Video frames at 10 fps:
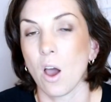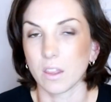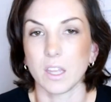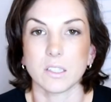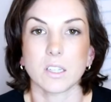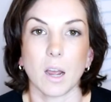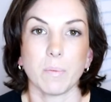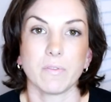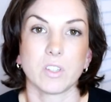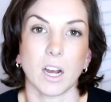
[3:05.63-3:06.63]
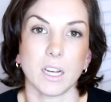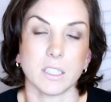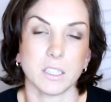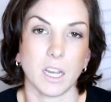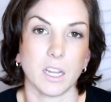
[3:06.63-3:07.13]
These type of
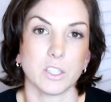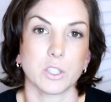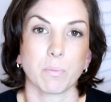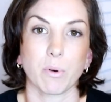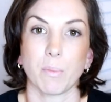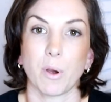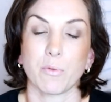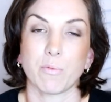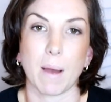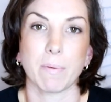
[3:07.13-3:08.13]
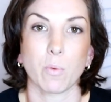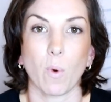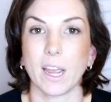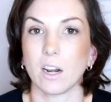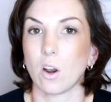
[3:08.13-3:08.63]
diets tend to promote rapid
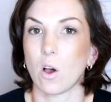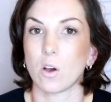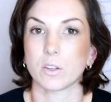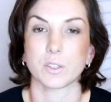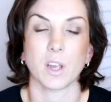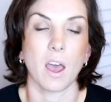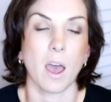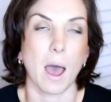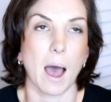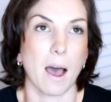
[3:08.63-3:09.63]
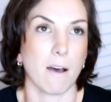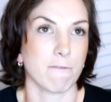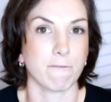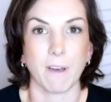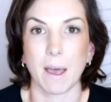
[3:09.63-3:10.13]
weight loss,
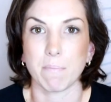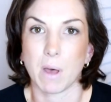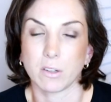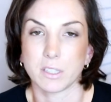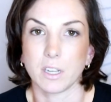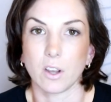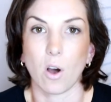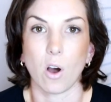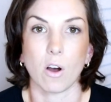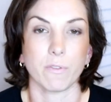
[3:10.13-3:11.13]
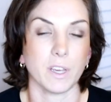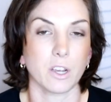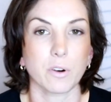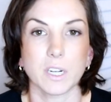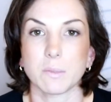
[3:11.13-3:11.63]
fat melting off,
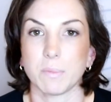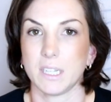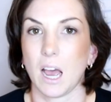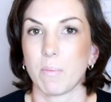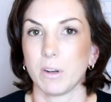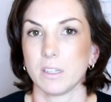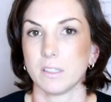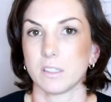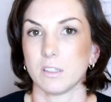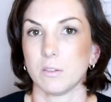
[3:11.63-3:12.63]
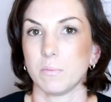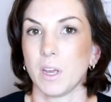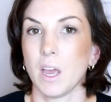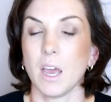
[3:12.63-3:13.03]
increased metabolism,